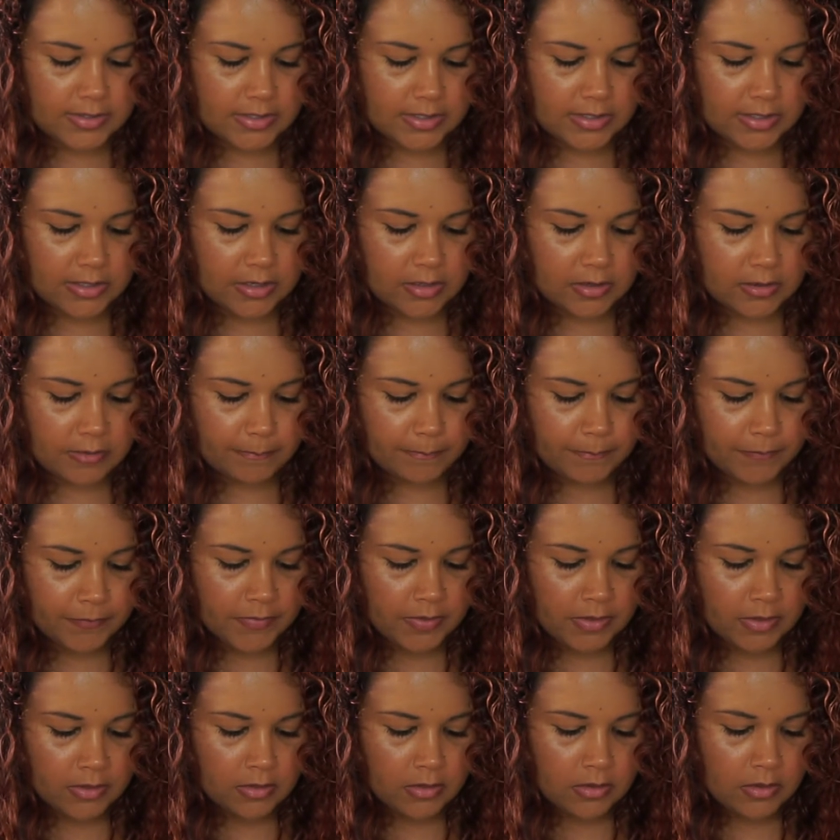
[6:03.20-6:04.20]
in here.
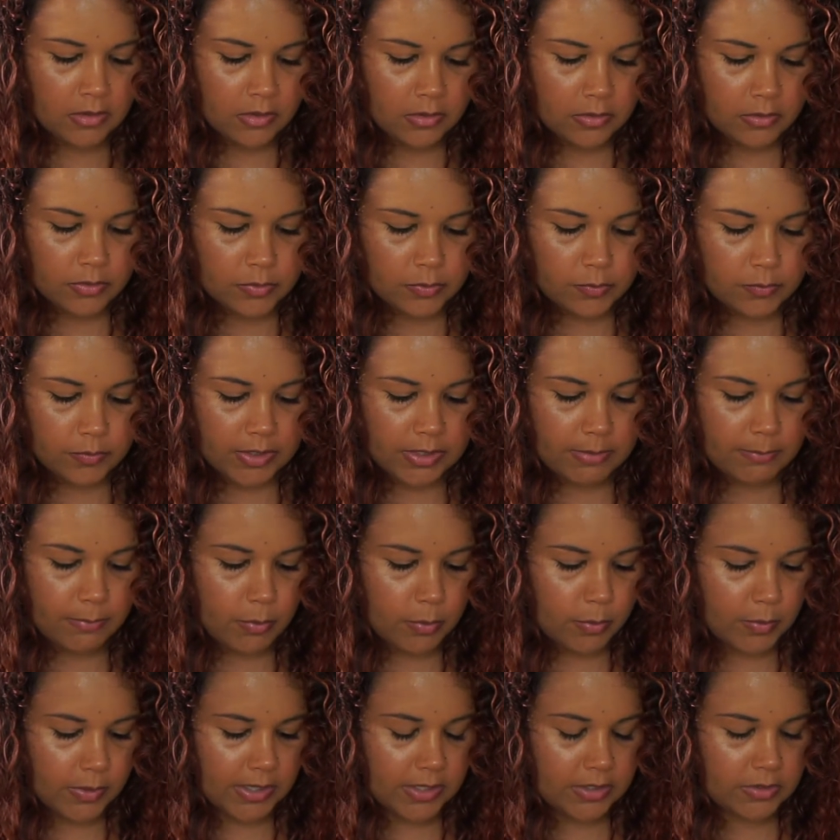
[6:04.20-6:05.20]

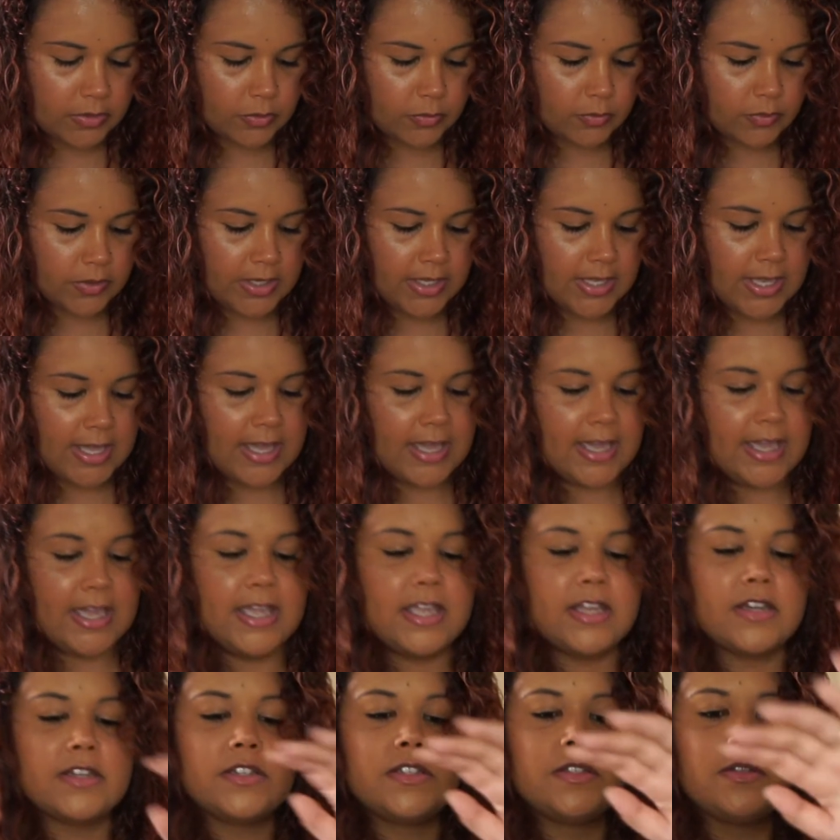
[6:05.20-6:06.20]

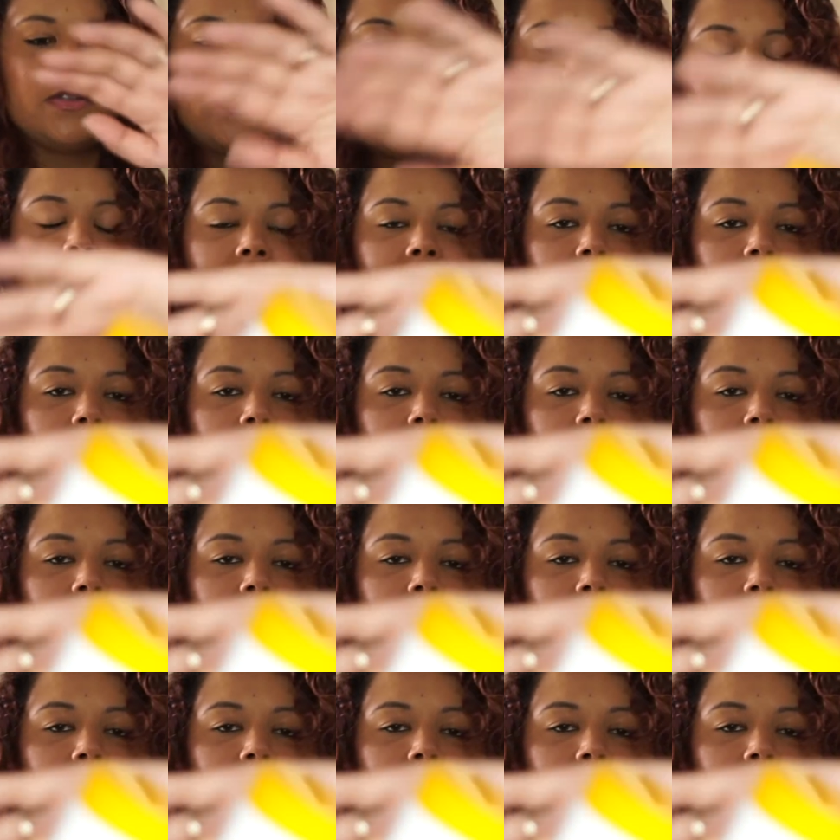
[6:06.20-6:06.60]
3.38, so that